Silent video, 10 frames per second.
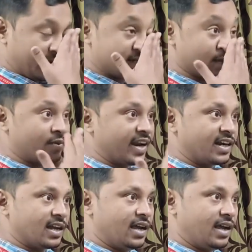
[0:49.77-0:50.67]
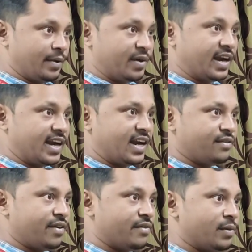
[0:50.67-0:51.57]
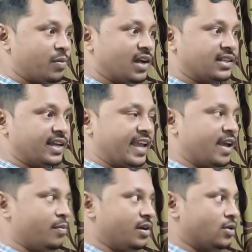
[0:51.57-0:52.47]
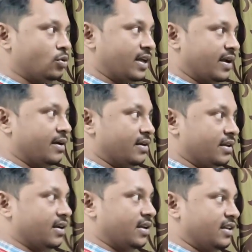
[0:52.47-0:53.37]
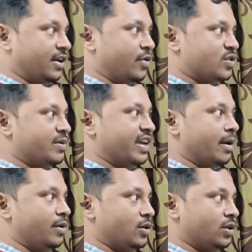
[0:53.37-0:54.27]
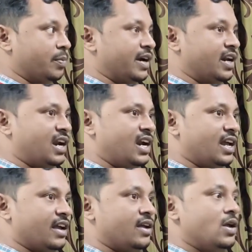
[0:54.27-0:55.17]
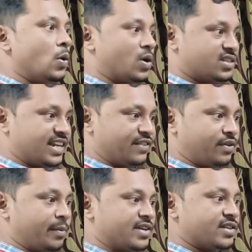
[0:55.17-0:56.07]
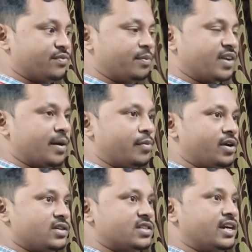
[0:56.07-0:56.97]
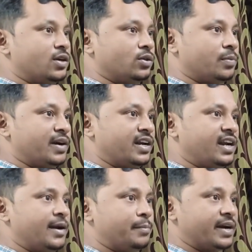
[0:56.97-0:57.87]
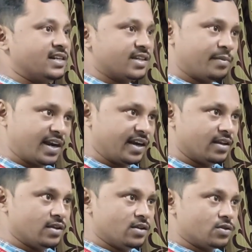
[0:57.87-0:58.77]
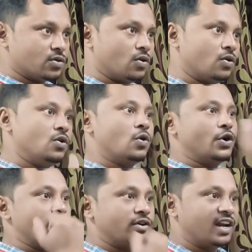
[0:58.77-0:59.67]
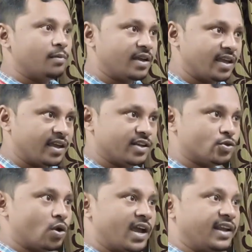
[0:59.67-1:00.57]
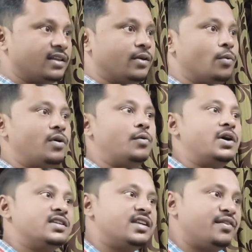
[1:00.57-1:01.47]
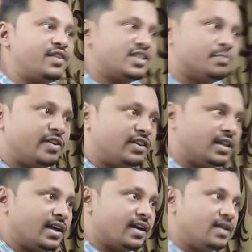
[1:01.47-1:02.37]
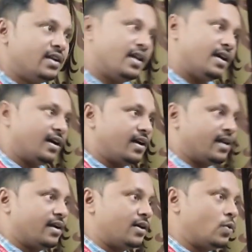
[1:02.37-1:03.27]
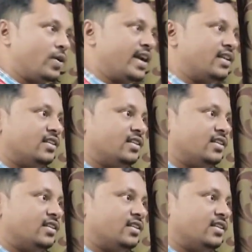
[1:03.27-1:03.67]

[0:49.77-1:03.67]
feed some data, am I right? And we will plug the cable to the USB cable to the printer, and once the information from the computer is sent to the printer, it prints, am I right? So could you tell me, Junaid, what is the difference between the 2D